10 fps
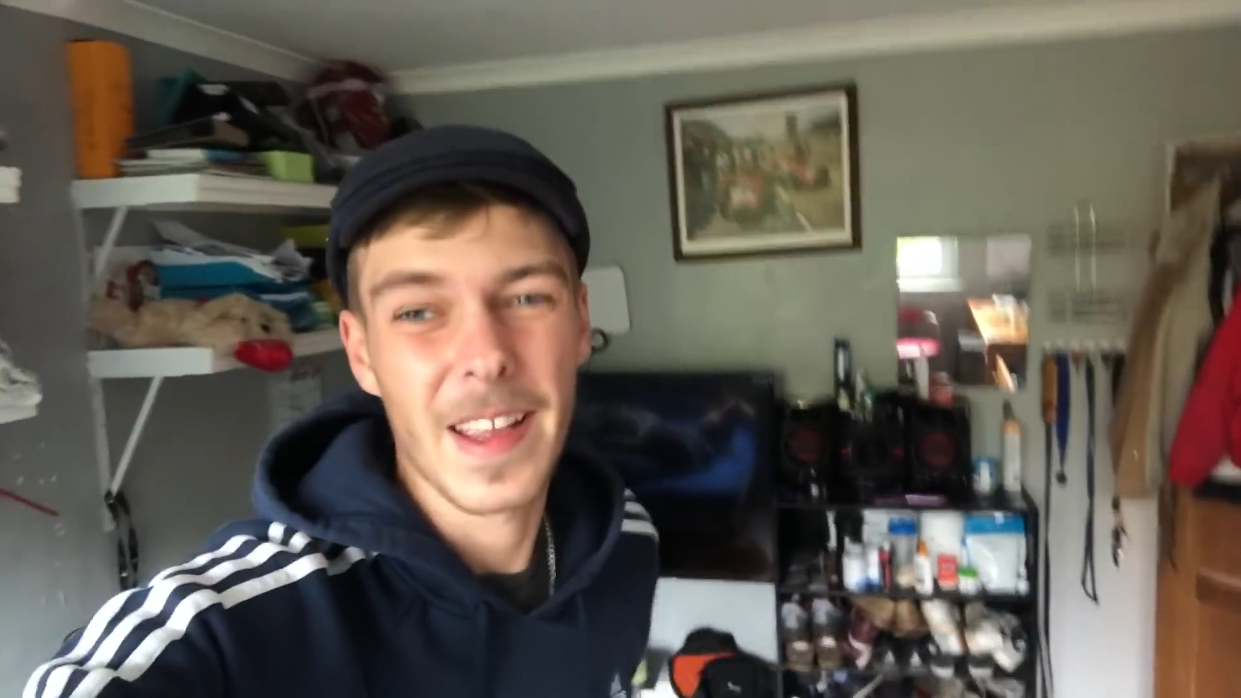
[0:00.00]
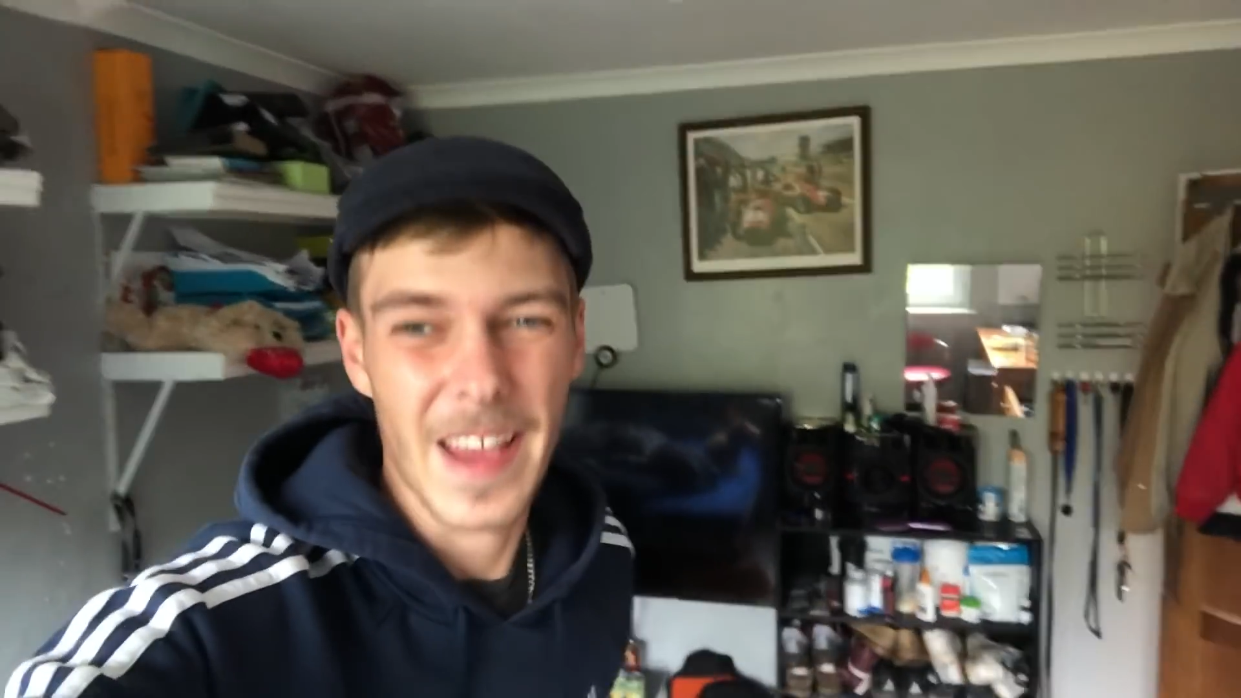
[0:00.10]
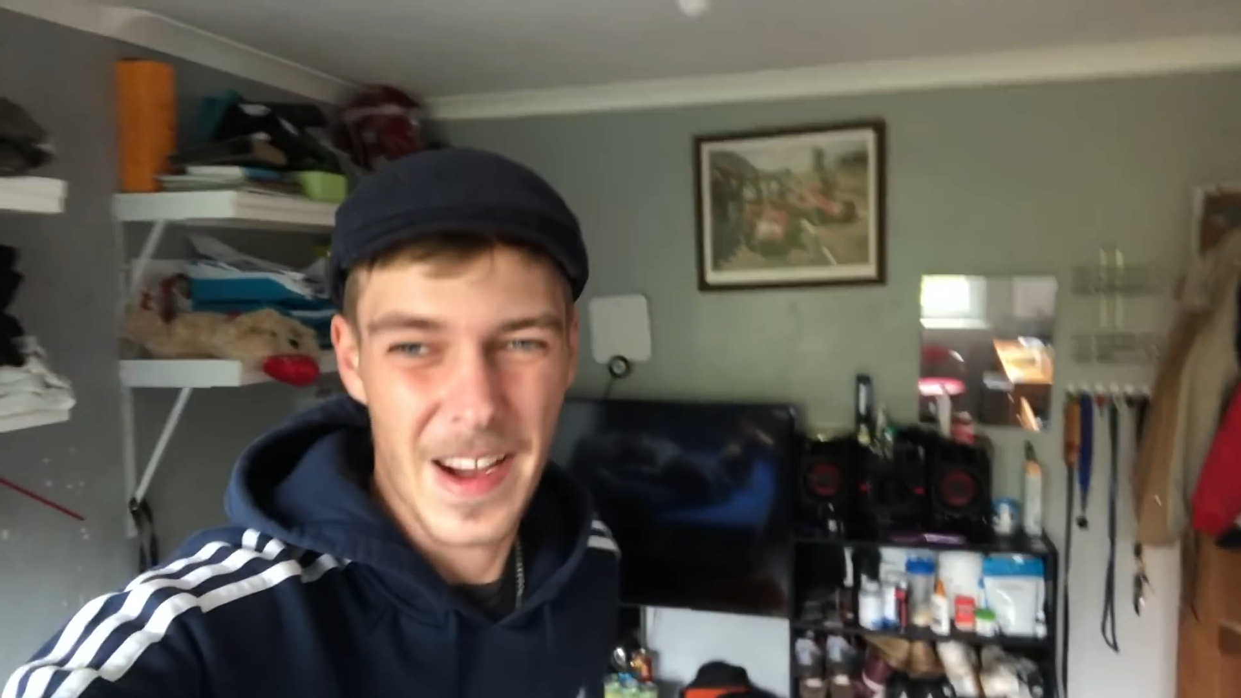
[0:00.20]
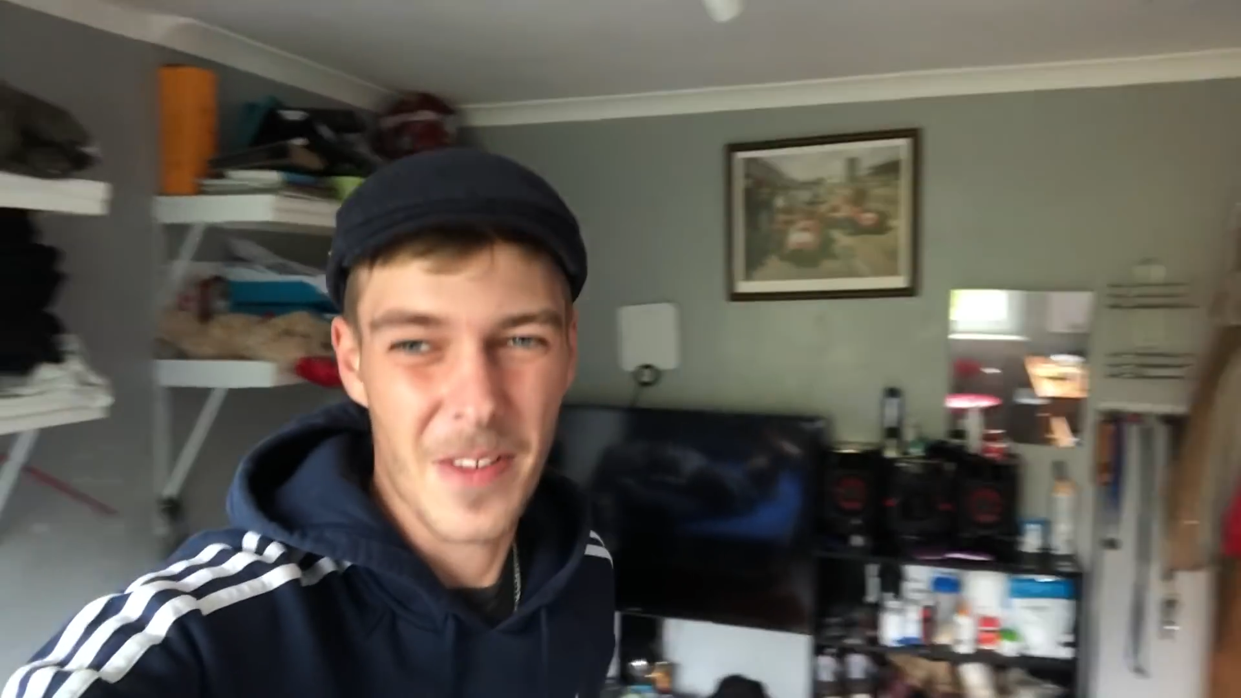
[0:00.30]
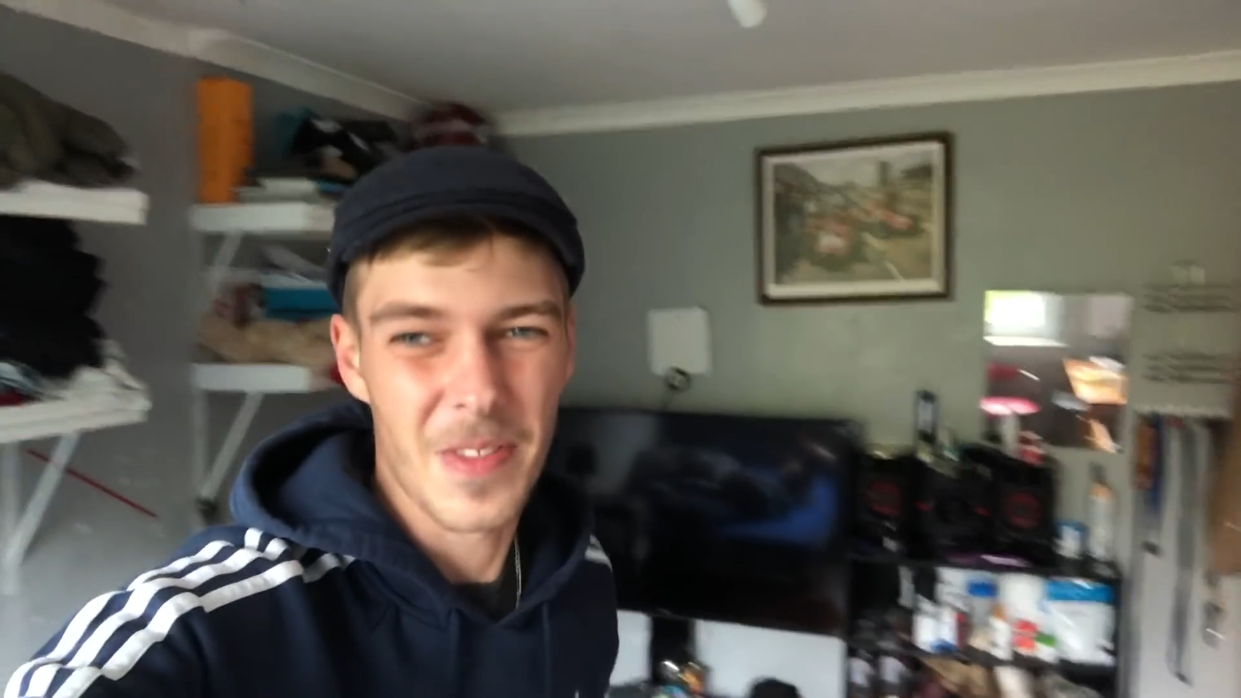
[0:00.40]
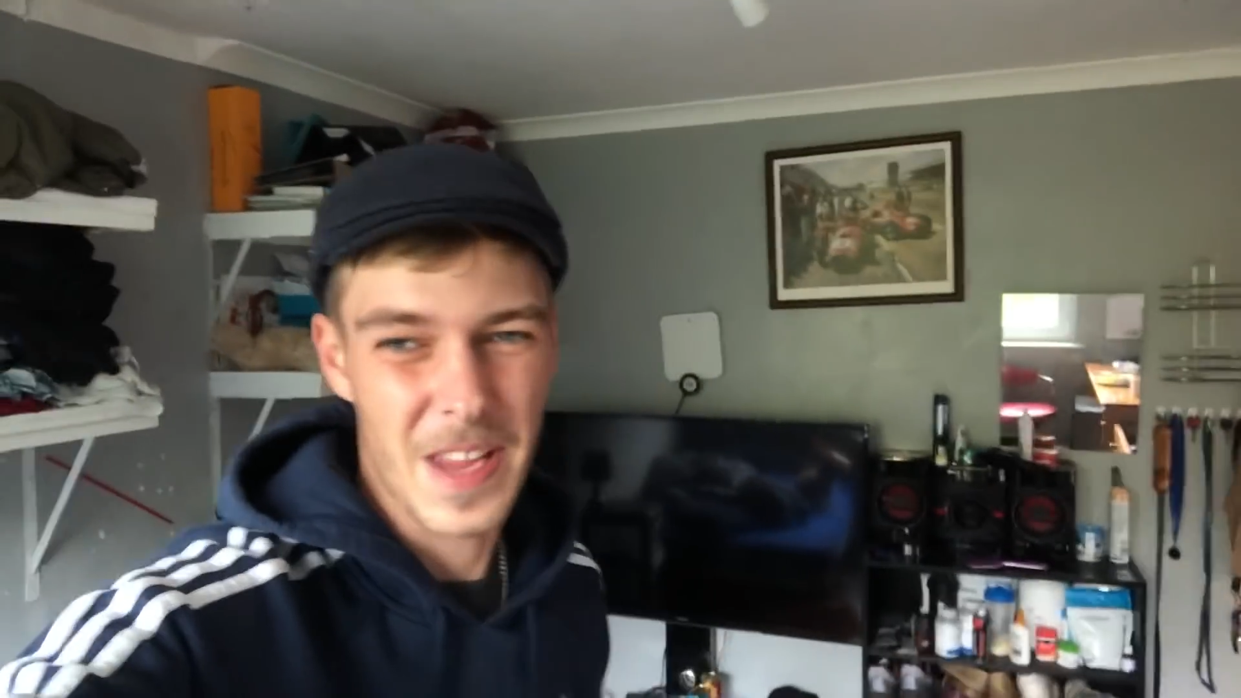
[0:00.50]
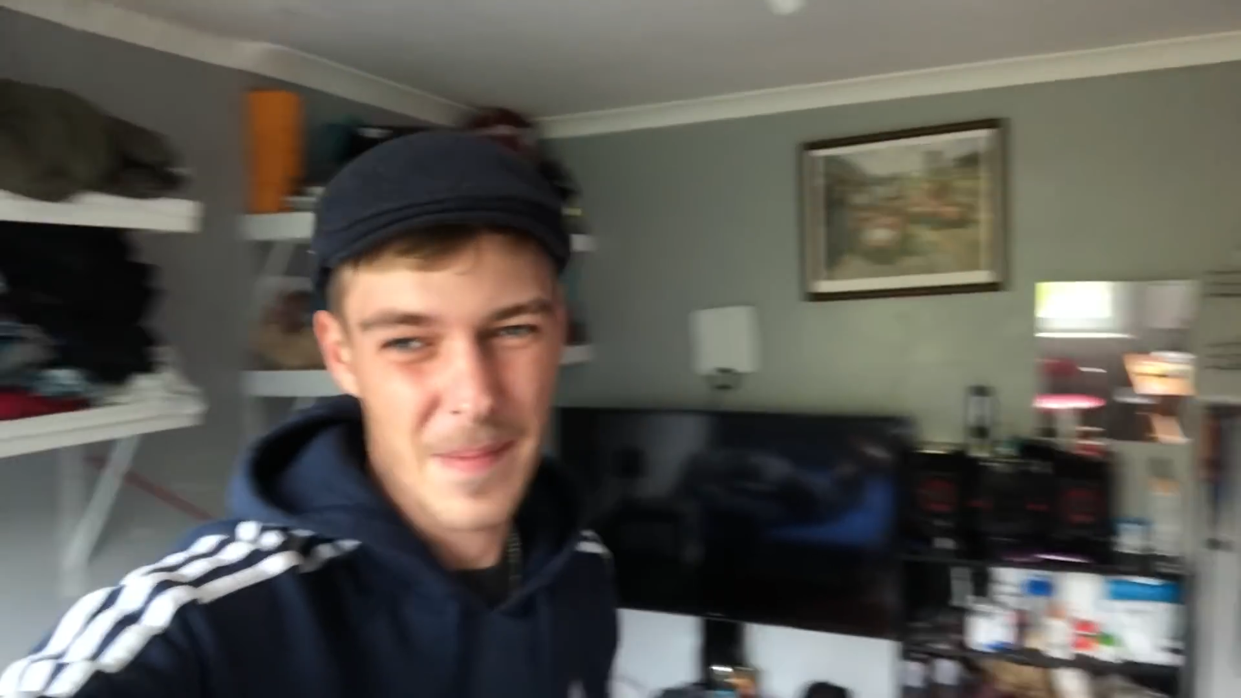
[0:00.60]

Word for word: again on the